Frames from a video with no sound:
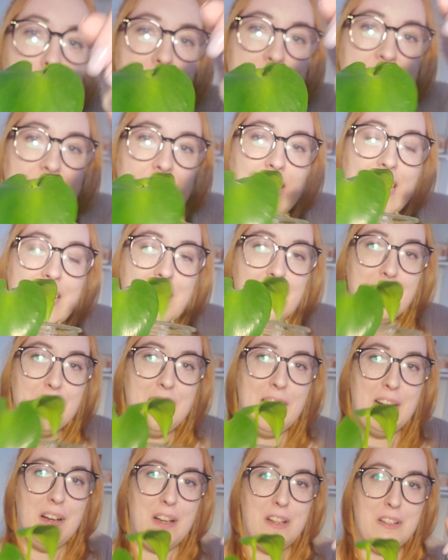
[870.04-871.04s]
but I don't know
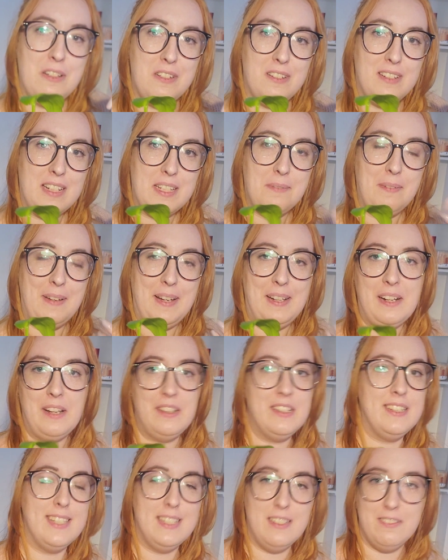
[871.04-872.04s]
how else to explain it
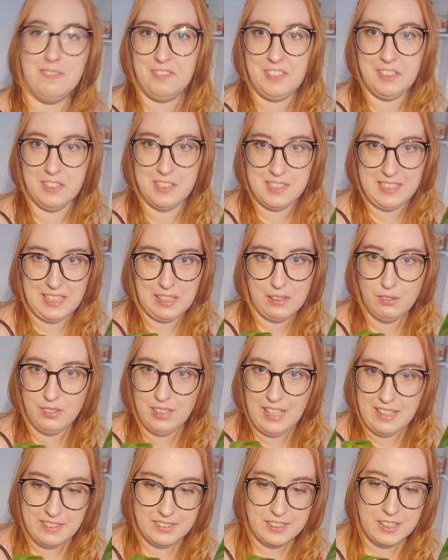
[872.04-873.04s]
other than it feels like
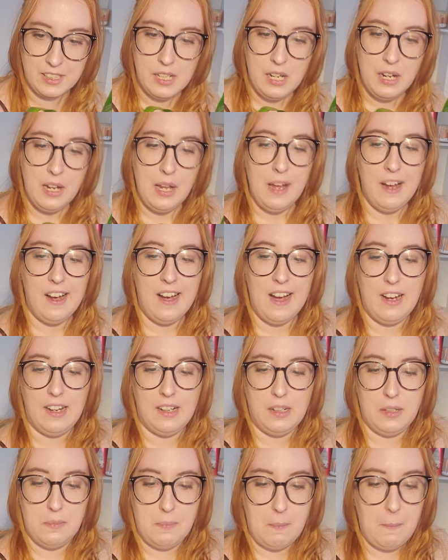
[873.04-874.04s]
leather.
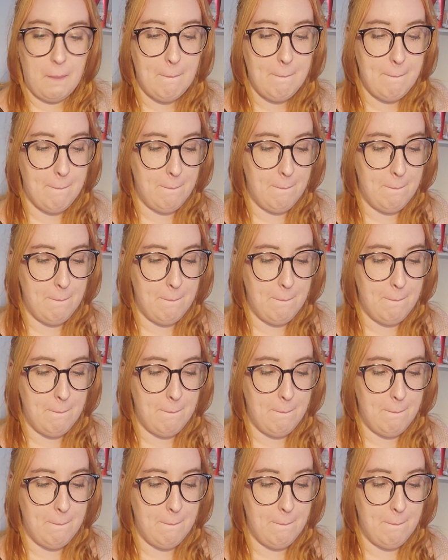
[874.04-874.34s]
But